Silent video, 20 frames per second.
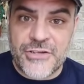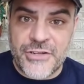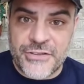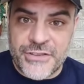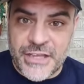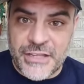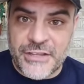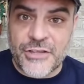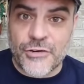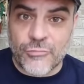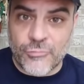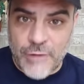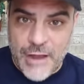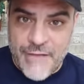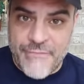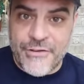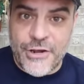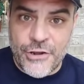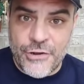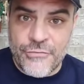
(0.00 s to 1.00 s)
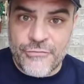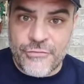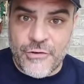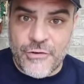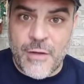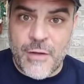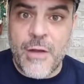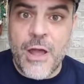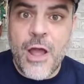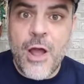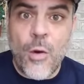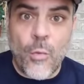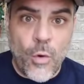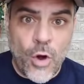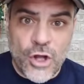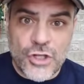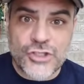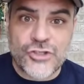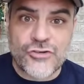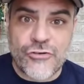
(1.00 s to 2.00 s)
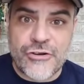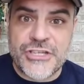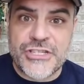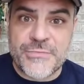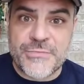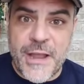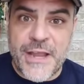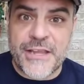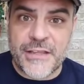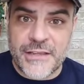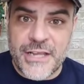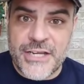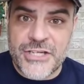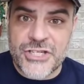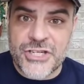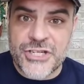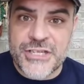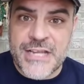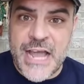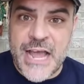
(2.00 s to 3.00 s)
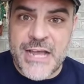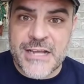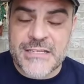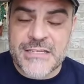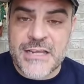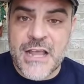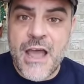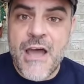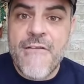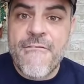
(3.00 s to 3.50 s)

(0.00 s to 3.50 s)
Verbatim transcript: Do you think the revenue from Wall Street speculation tax